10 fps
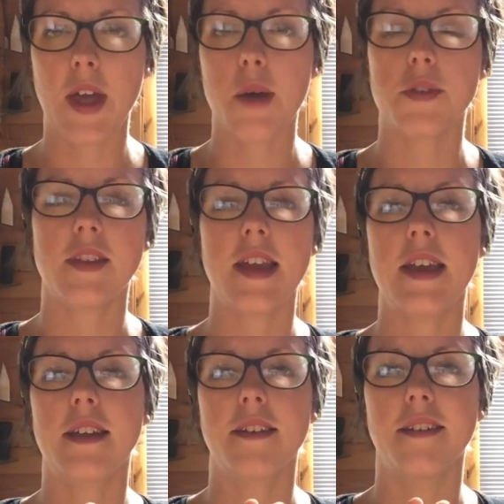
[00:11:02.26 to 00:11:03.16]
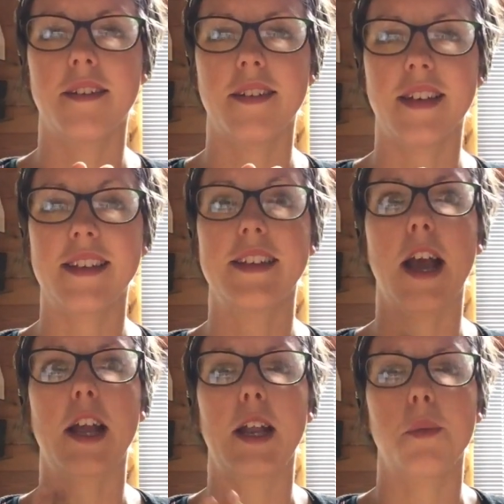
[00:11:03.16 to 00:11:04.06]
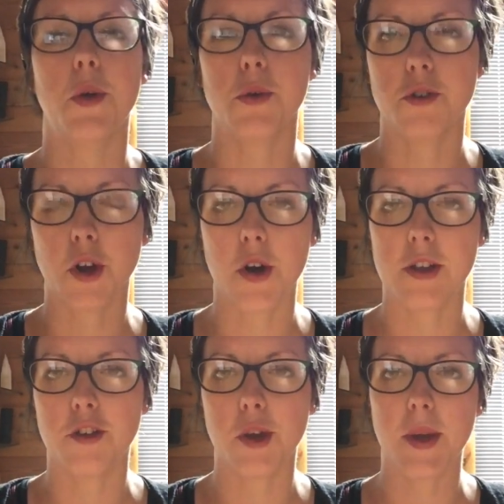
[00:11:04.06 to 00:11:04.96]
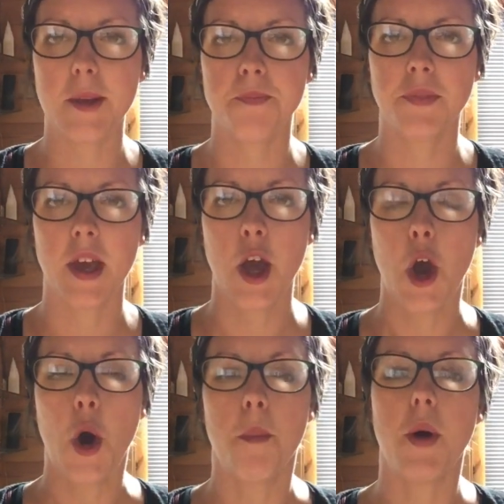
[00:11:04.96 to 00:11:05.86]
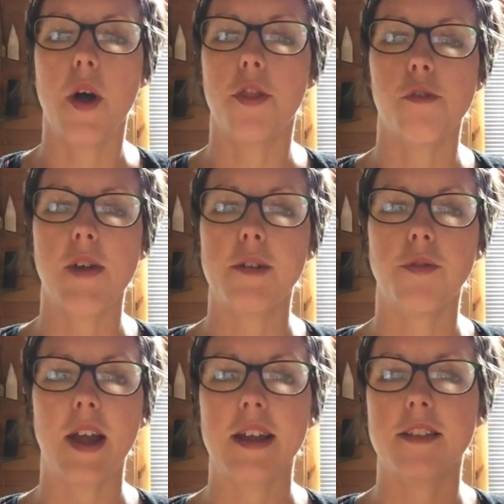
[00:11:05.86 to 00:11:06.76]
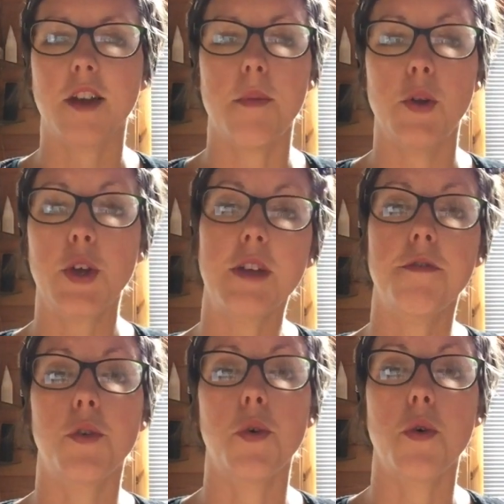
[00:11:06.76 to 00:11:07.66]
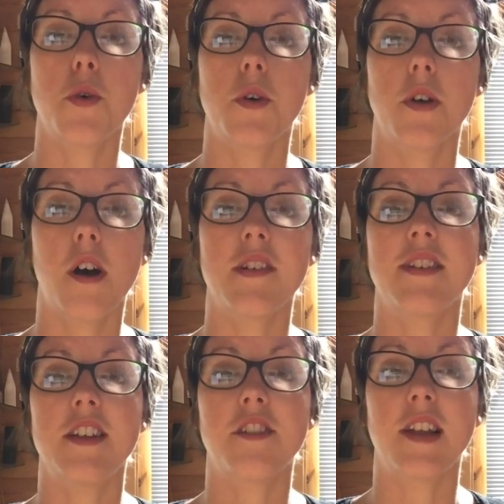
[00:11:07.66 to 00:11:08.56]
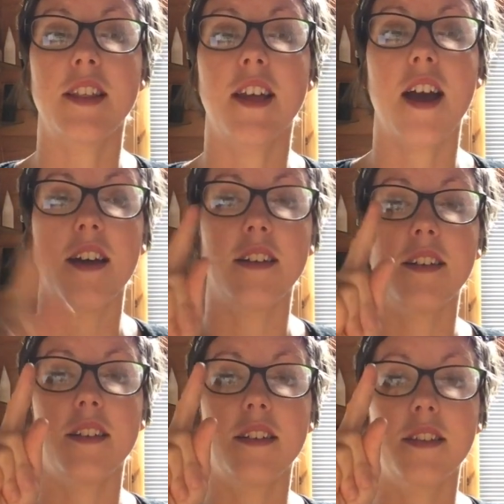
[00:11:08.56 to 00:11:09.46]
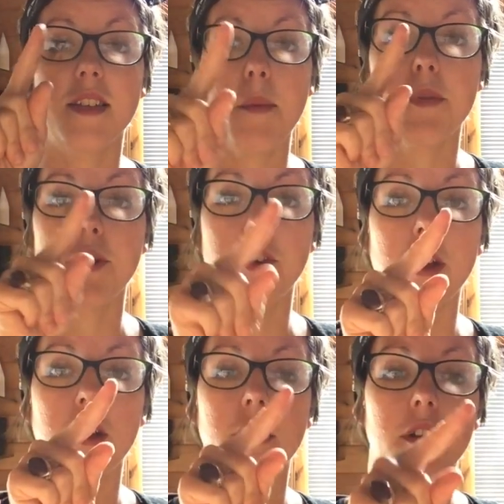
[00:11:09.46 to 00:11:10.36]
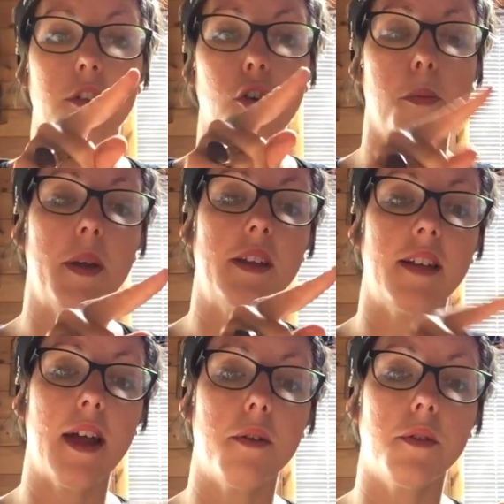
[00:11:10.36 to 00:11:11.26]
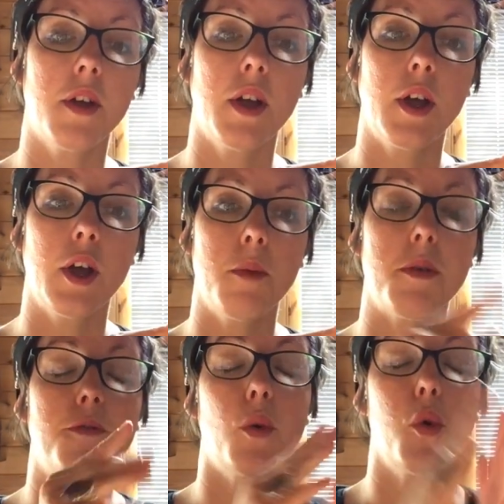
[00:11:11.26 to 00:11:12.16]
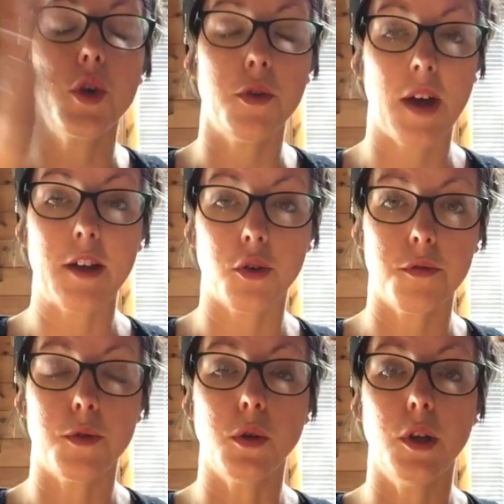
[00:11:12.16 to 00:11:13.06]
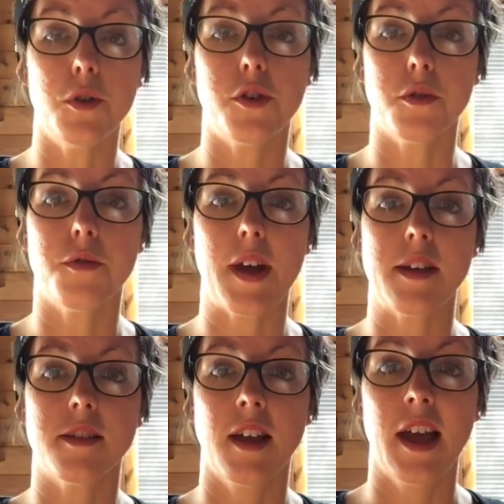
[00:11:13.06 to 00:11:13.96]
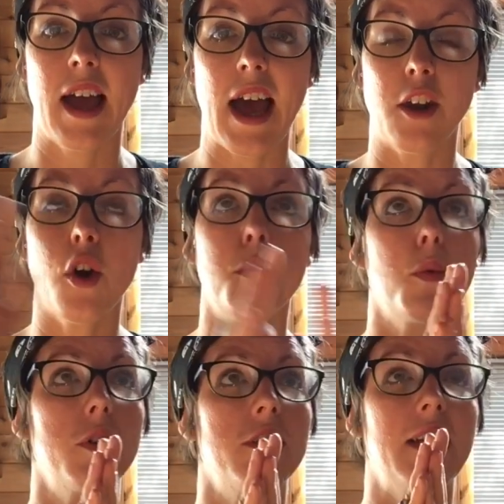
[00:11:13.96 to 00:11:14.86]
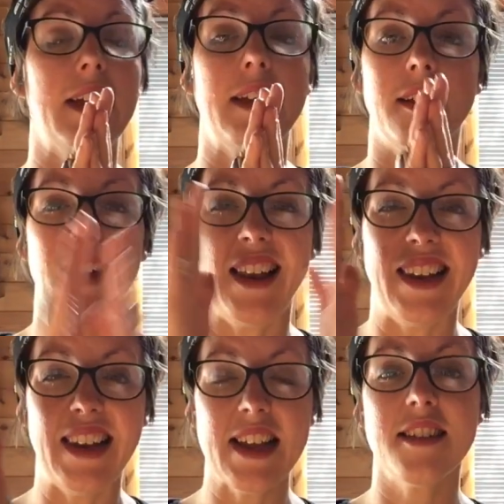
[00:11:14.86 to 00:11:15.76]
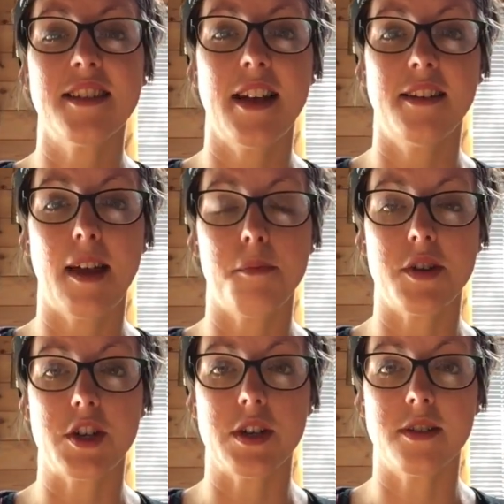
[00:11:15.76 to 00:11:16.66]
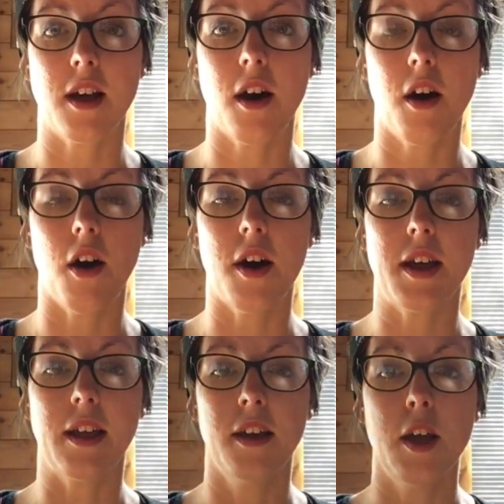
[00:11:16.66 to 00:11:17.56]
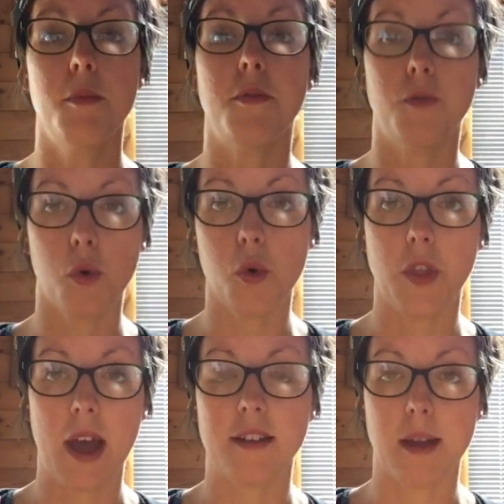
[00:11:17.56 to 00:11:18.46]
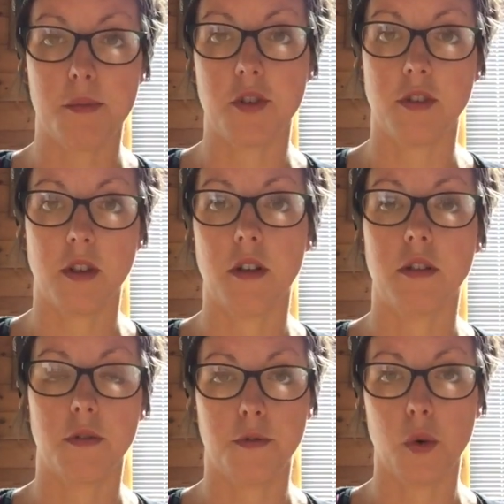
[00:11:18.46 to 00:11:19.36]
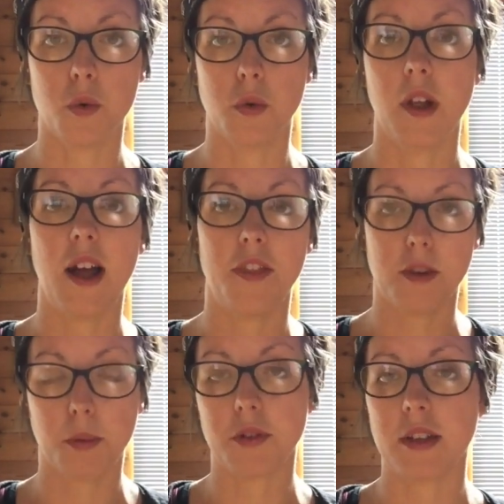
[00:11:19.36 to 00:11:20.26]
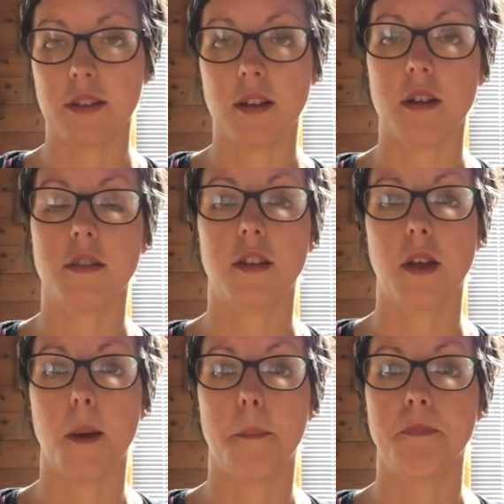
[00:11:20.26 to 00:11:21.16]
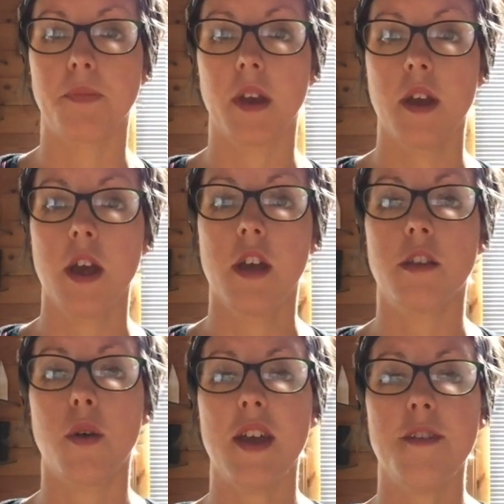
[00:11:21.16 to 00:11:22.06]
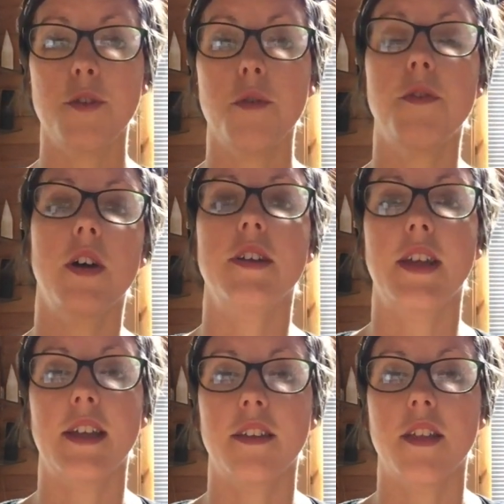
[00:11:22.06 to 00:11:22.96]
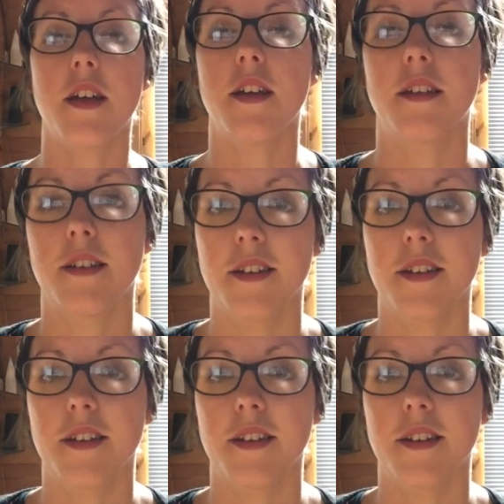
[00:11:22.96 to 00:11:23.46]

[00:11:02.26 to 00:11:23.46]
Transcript: without seeing exactly what your chart is doing, but the red flags that I'm looking for are essentially that temperature dropping down before you've had your full luteal phase. And I would want to see at least 10 temperatures that are high before that temperature starts to fall and the spotting starts to come. So if you're finding that